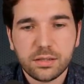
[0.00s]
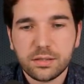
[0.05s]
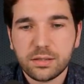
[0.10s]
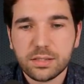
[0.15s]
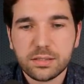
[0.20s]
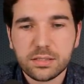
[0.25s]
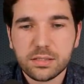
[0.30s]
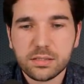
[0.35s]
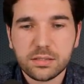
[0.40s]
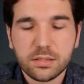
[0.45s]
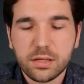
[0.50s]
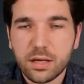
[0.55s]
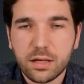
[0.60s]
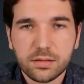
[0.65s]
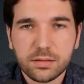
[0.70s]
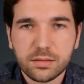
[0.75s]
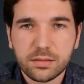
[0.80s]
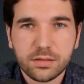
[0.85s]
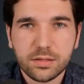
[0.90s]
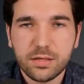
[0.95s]
this is
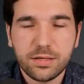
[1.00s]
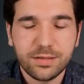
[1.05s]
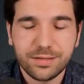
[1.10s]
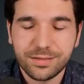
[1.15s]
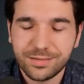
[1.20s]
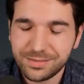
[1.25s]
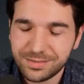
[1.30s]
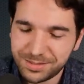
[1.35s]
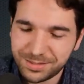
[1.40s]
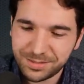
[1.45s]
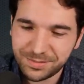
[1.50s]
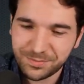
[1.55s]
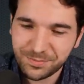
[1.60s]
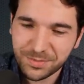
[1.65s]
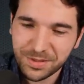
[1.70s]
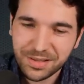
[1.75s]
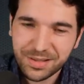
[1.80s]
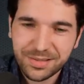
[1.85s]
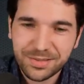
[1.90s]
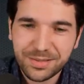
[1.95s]
not
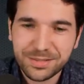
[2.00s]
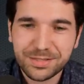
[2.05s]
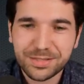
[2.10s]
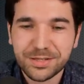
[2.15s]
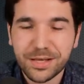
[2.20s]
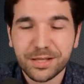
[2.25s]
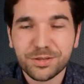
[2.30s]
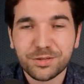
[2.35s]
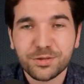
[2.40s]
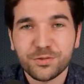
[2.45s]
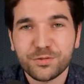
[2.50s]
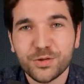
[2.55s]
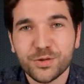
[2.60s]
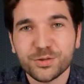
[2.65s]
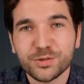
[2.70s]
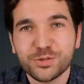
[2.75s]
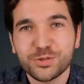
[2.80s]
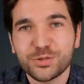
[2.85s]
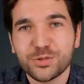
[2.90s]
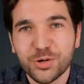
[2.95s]
the
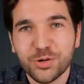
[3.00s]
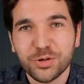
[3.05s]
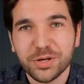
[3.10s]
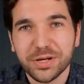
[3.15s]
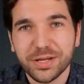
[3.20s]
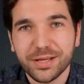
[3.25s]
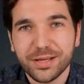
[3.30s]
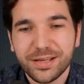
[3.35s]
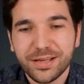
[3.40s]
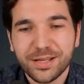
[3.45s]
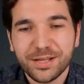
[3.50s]
full story.